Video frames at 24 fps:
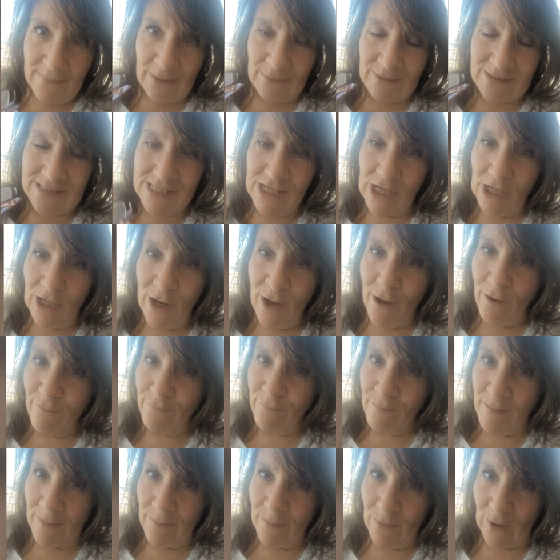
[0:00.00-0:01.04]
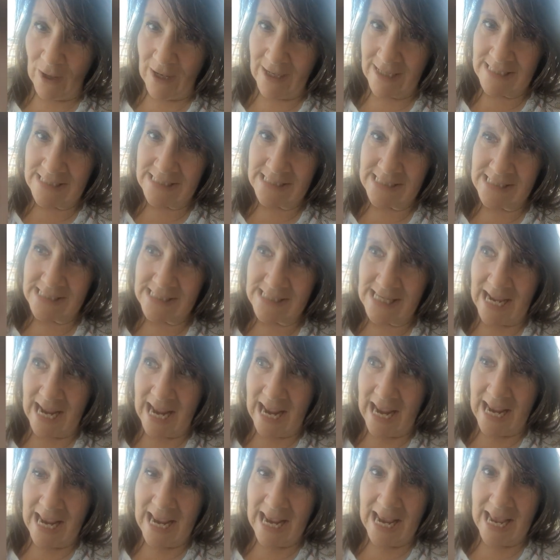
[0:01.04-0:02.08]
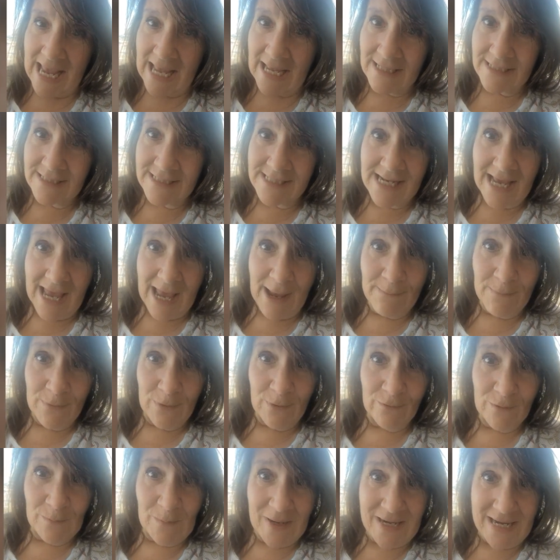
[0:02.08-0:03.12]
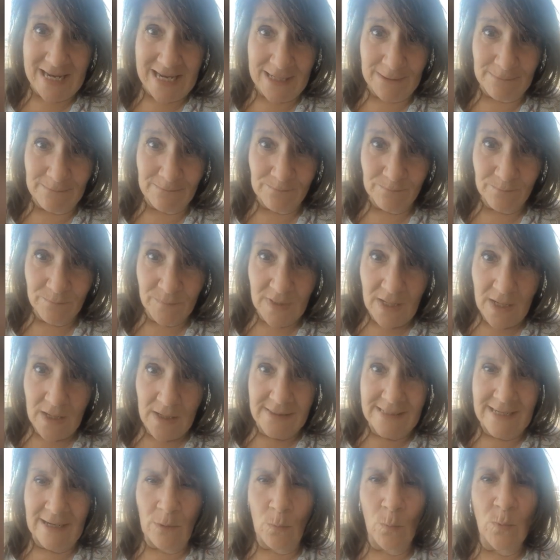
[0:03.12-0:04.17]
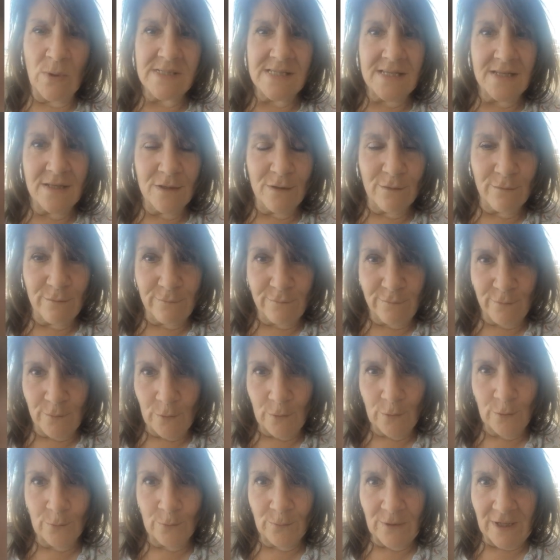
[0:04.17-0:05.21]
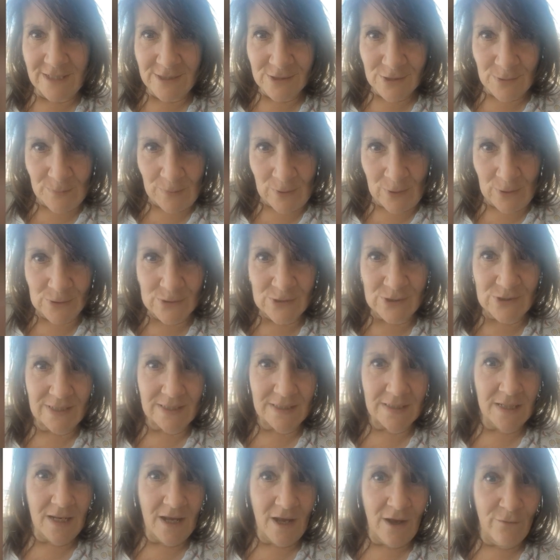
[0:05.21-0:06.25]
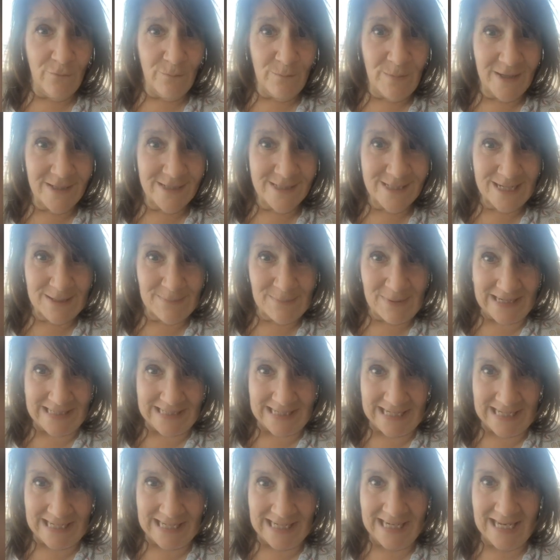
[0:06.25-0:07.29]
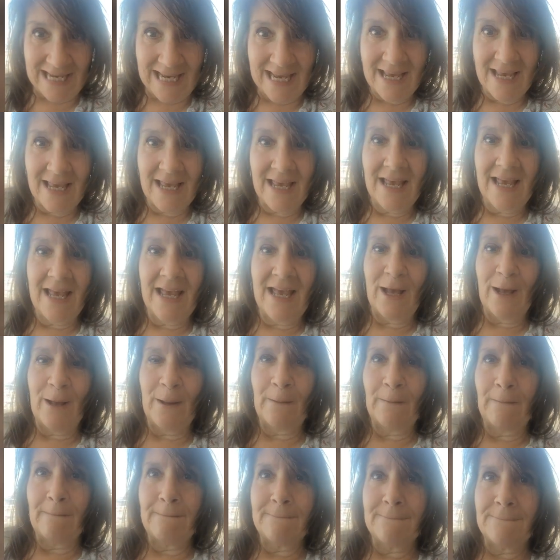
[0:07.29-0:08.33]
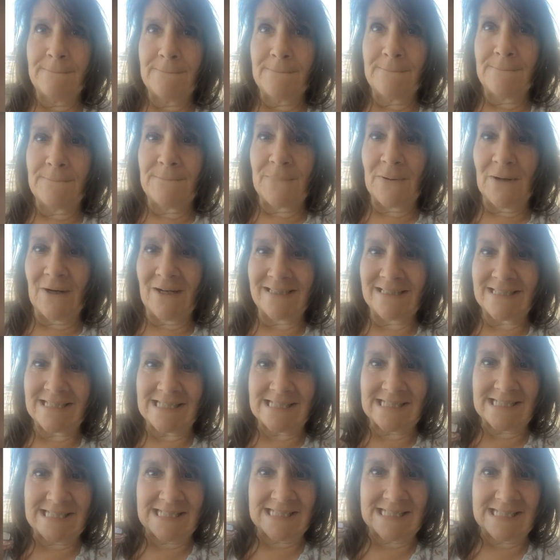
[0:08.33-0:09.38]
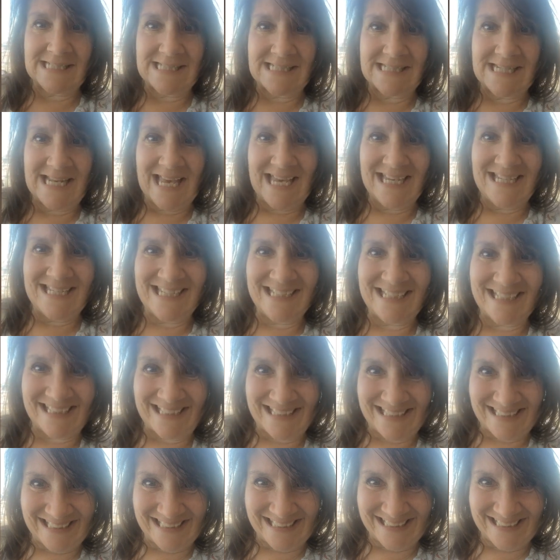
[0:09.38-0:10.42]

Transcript: But we took off my brace and I moved my knee. That it wasn't the full range of motion of bending my knee, but I did it.